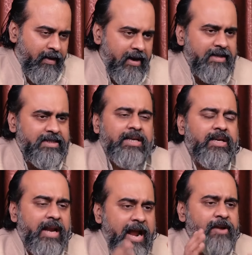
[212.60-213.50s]
It is a
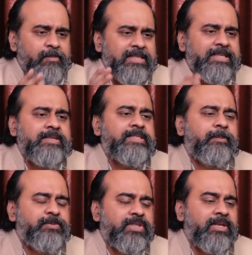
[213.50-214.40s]
great
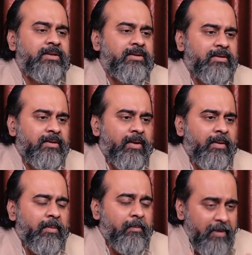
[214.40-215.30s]
misconception,
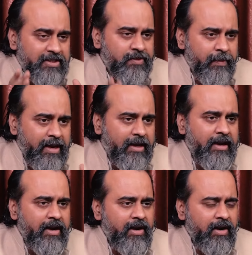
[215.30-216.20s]
must be
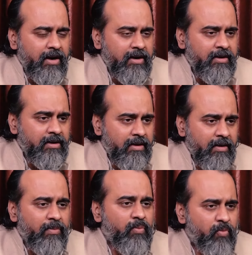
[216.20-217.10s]
cleared
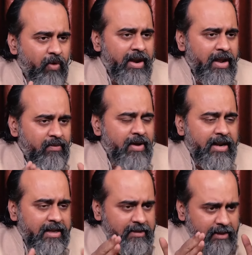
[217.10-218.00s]
very,
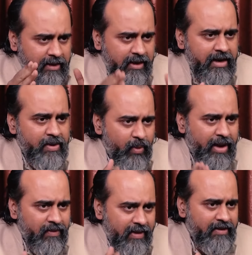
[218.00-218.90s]
very thoroughly,
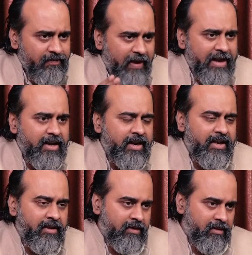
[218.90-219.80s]
very, very
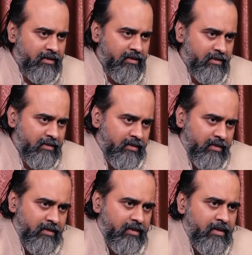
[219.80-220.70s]
finally.
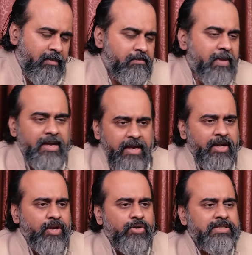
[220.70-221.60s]

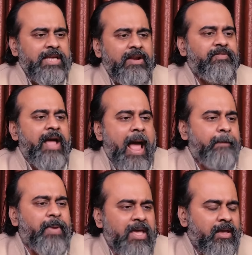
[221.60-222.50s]
Making yourself
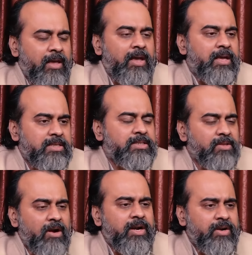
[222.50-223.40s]
happy is
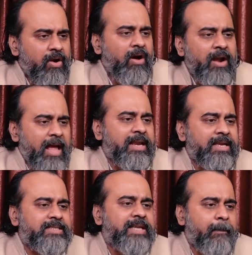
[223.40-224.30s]
not at all an
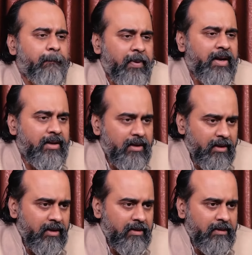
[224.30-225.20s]
example
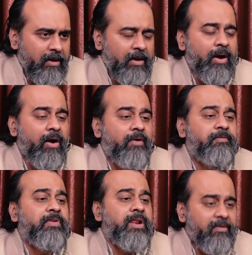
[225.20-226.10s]

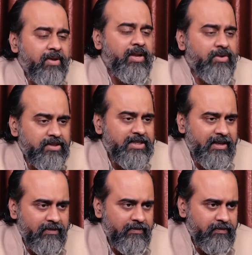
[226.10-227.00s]
of loving
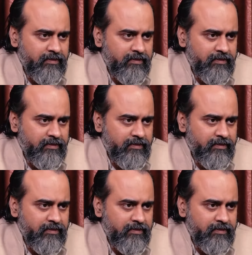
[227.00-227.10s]
yourself.